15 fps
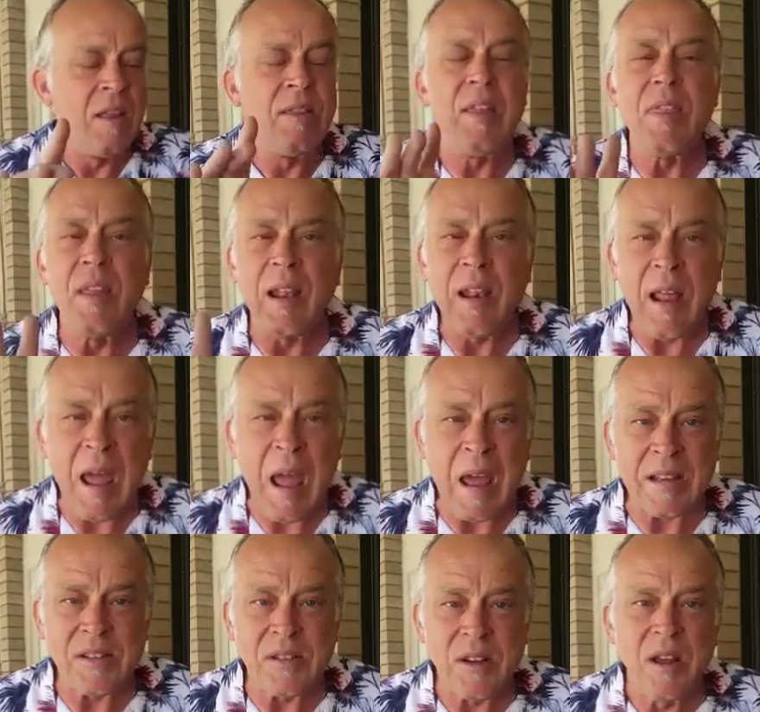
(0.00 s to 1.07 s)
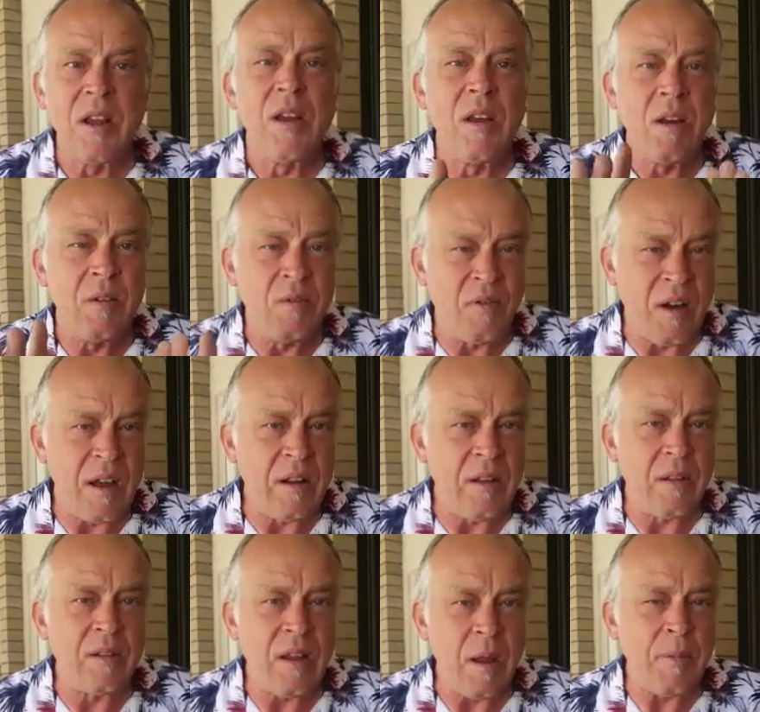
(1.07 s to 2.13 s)
Then the last and
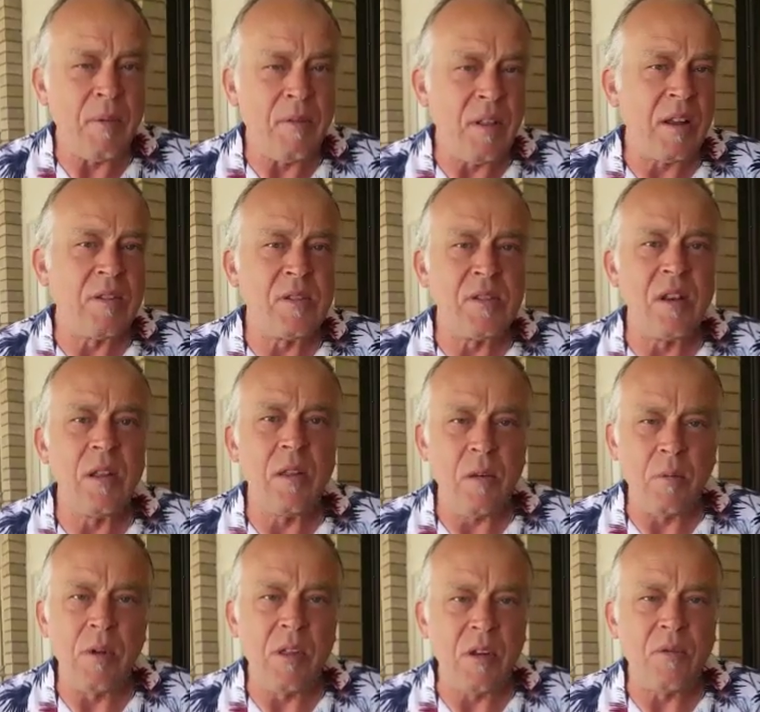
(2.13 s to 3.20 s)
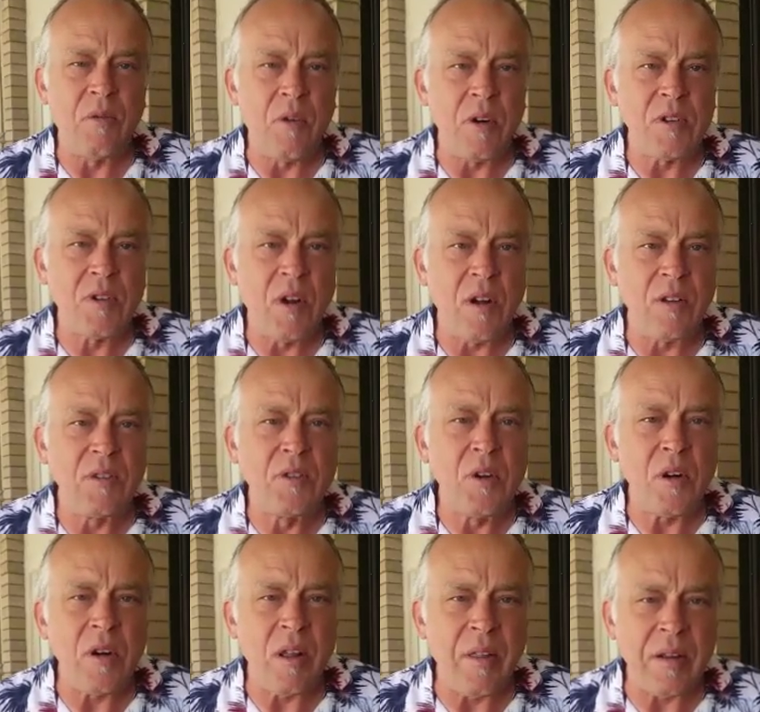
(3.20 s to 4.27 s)
final type of electricity that we look for is called
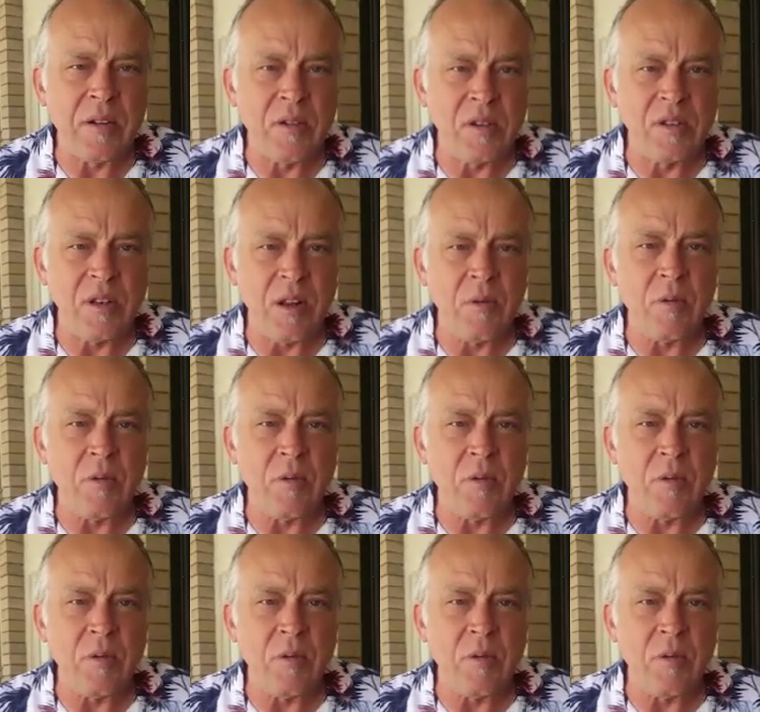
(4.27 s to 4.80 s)
dirty electricity,